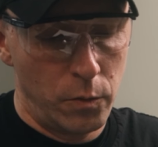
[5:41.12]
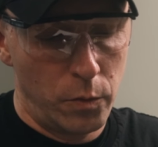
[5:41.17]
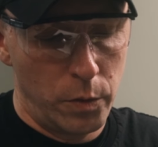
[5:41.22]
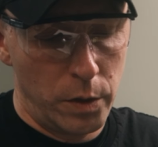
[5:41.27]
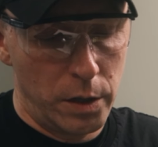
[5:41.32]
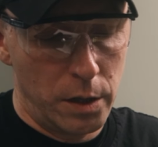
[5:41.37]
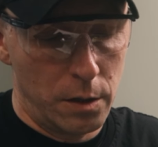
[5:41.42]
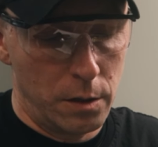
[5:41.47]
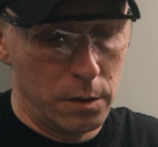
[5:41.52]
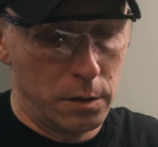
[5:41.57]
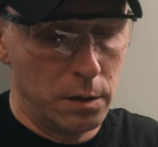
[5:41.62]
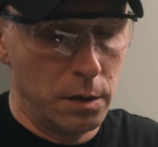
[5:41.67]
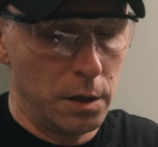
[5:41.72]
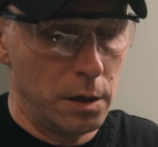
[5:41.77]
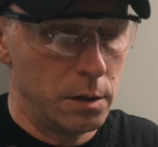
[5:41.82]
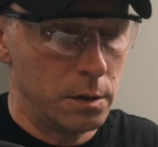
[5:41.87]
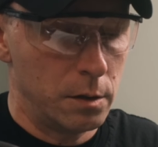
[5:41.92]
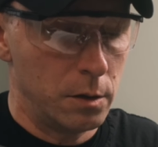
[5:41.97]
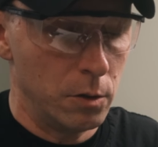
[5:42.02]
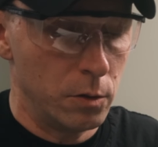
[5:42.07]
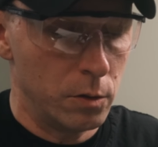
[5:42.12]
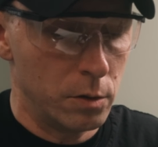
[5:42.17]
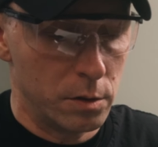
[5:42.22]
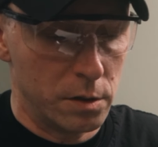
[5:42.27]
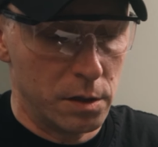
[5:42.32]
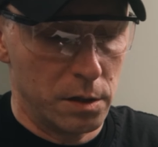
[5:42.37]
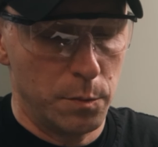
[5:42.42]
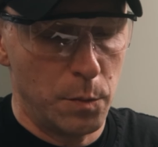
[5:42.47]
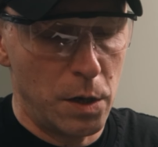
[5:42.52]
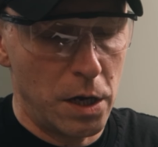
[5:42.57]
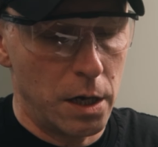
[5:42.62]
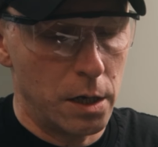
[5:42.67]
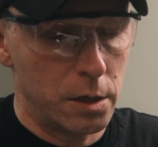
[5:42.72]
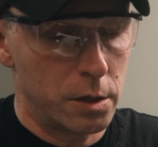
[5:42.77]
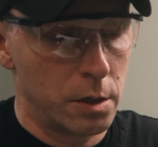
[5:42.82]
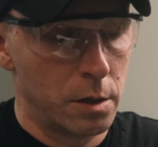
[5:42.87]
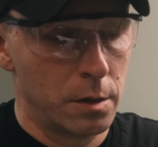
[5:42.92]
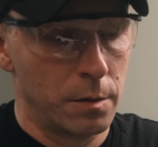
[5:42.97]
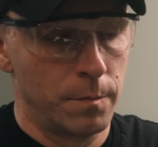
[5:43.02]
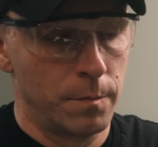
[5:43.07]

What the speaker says: We don't need to use it much.